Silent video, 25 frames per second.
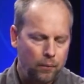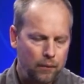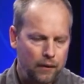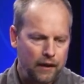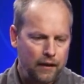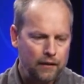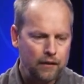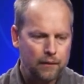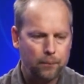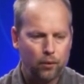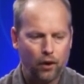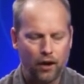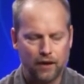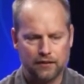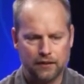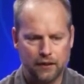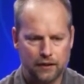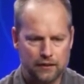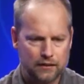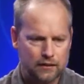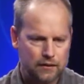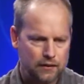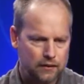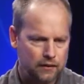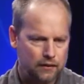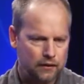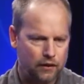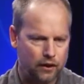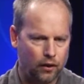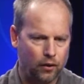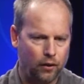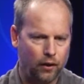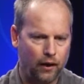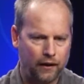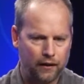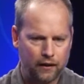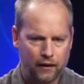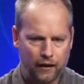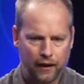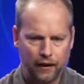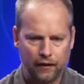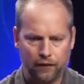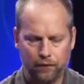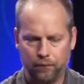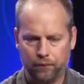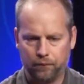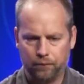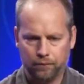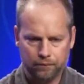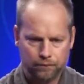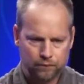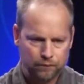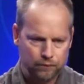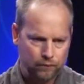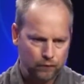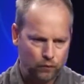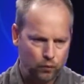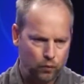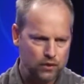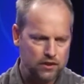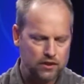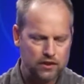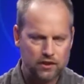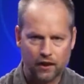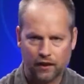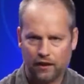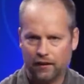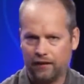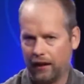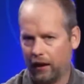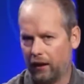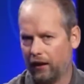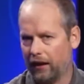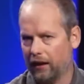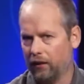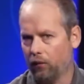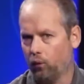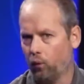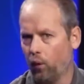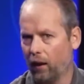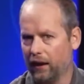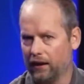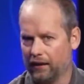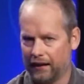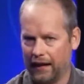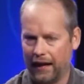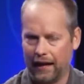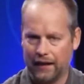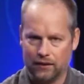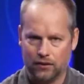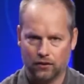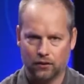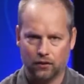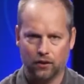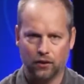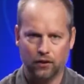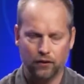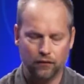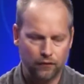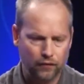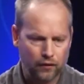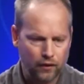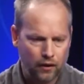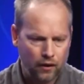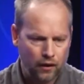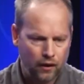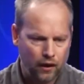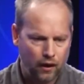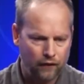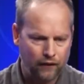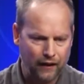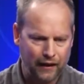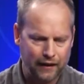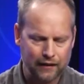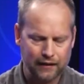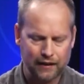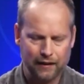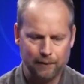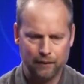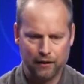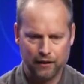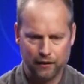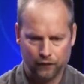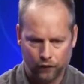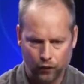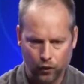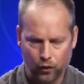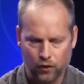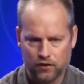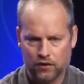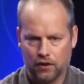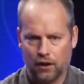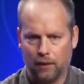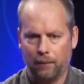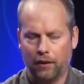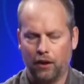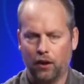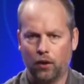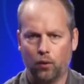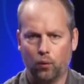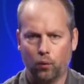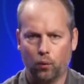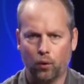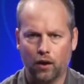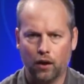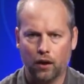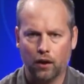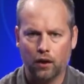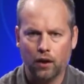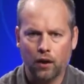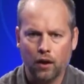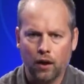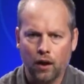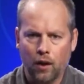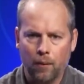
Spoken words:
in the process, I kind of was stuck in that kind of white castle of academia and focused on my own work.